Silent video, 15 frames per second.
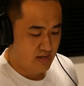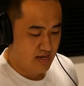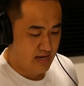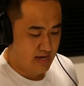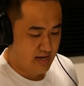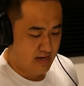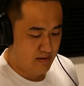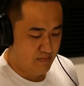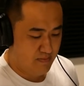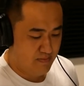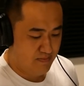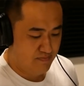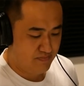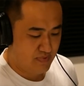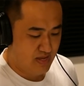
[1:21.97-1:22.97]

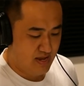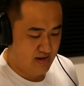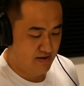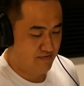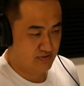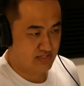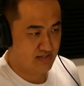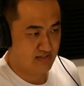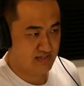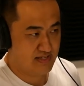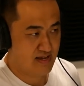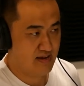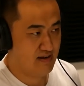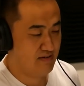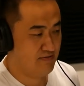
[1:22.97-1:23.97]
um, and ever since
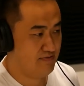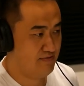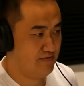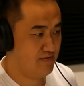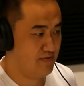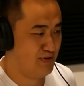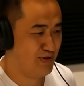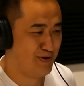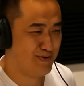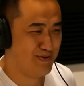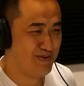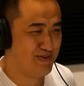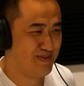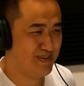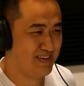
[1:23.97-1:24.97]
then, I've you know
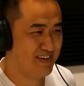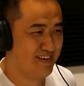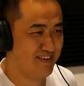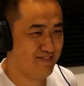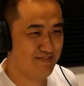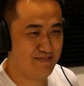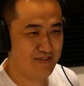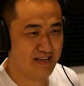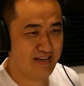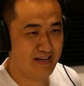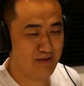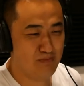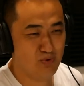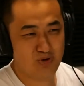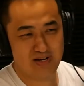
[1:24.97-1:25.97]
kind of
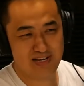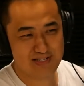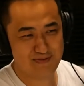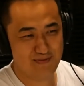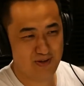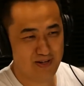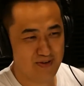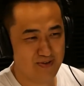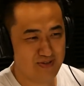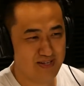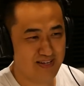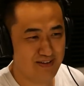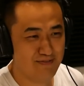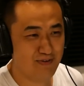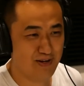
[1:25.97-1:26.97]
uh, more or less followed
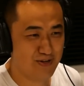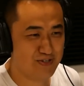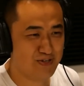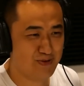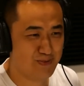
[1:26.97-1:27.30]
followed